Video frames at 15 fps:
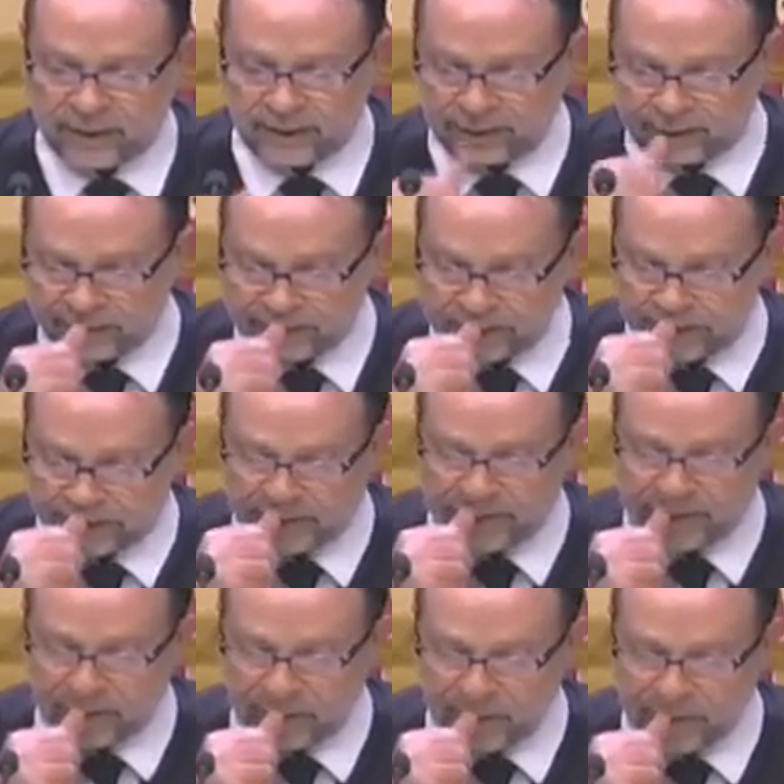care, and
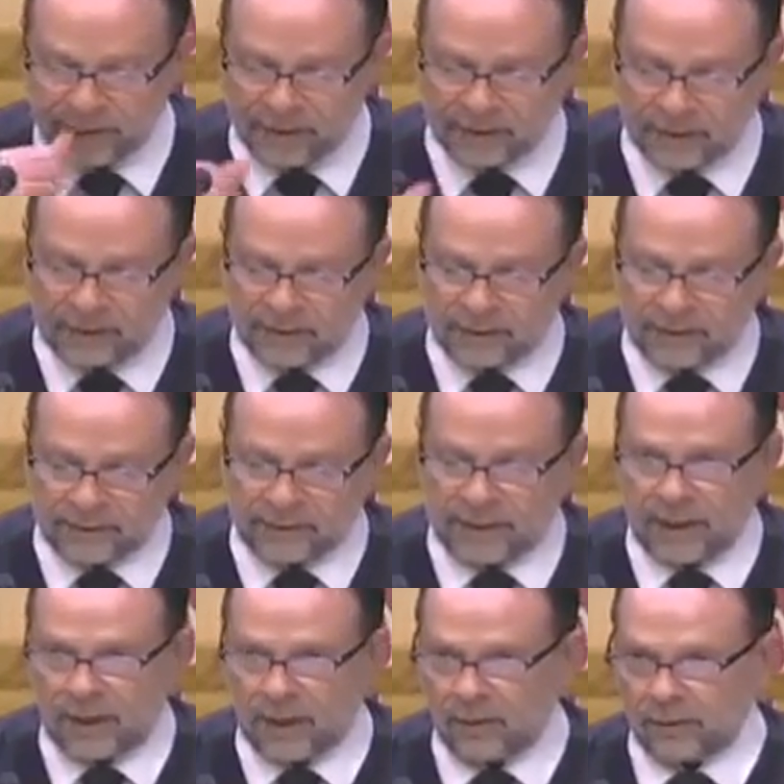concern.
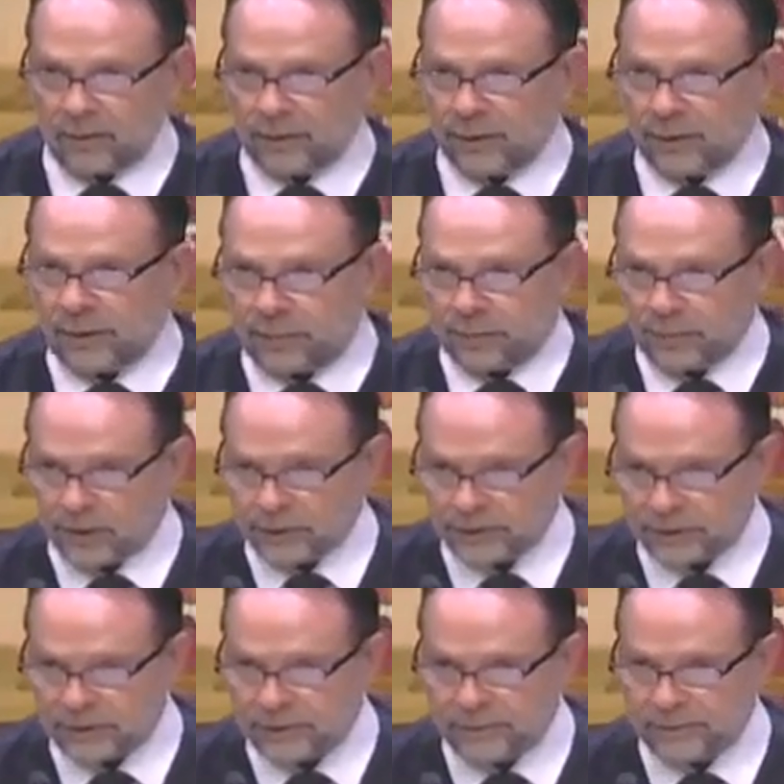Now, you're a
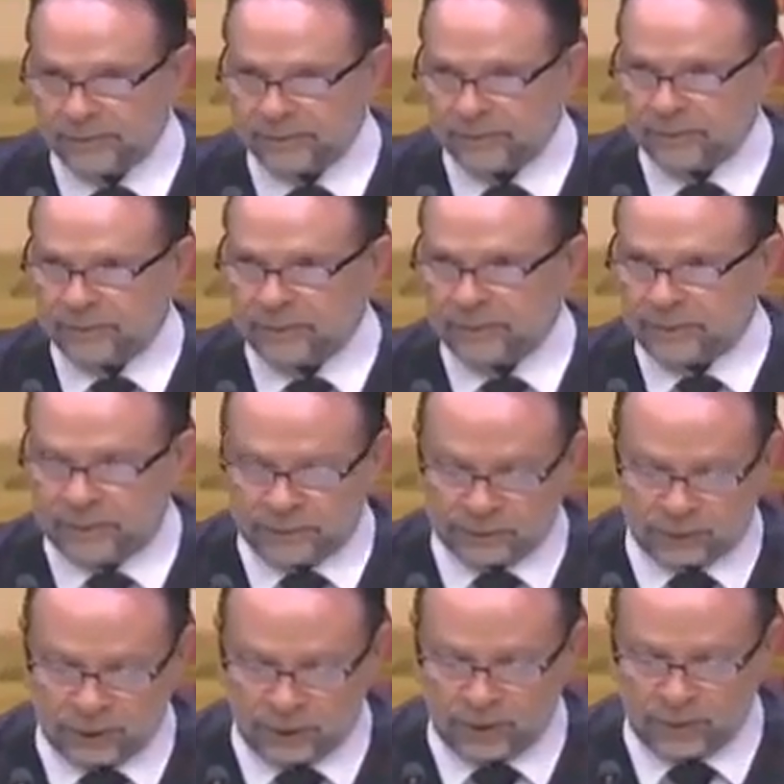person,
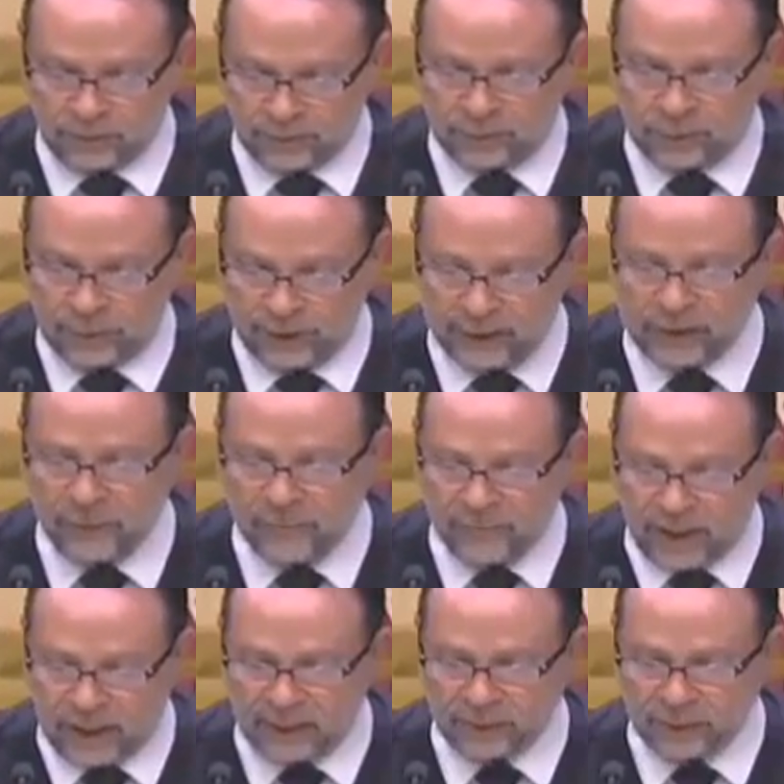so you need to
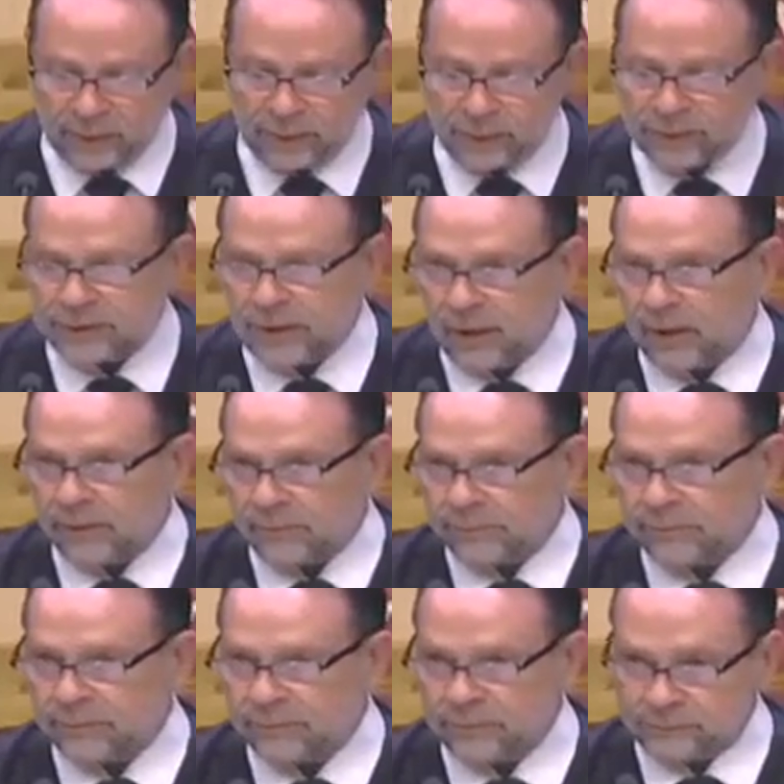value yourself
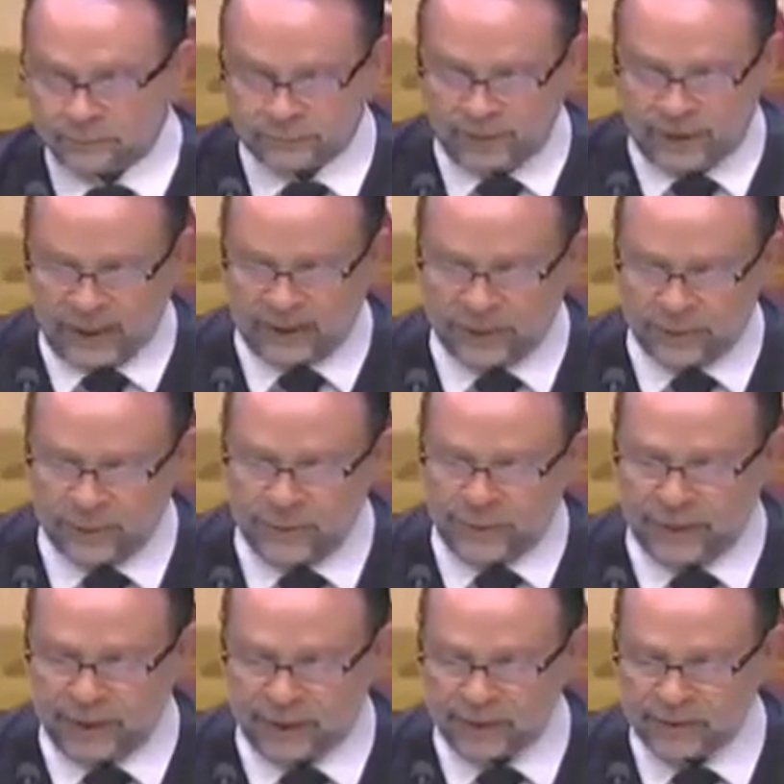and your
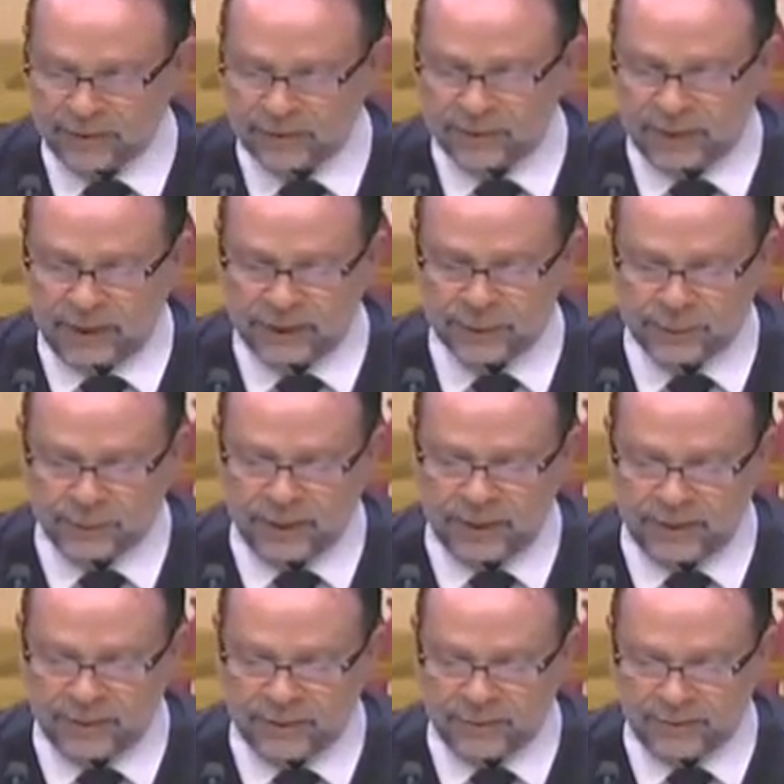things and
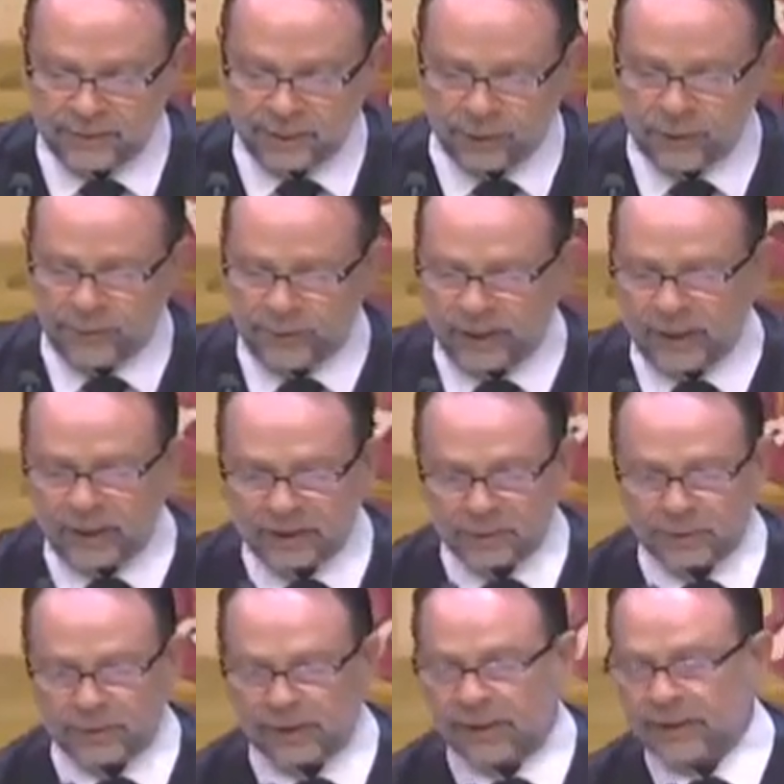treat your
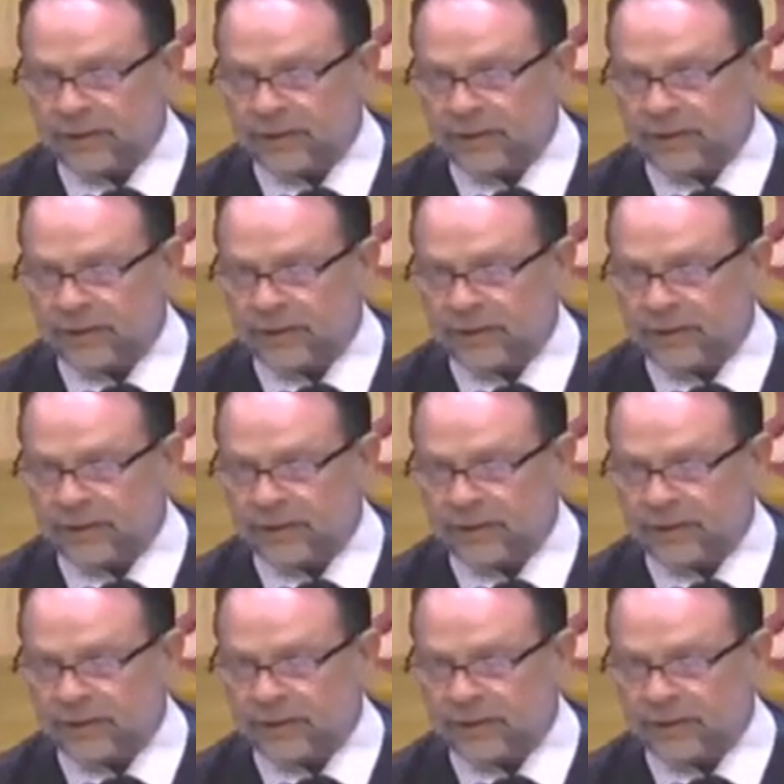things with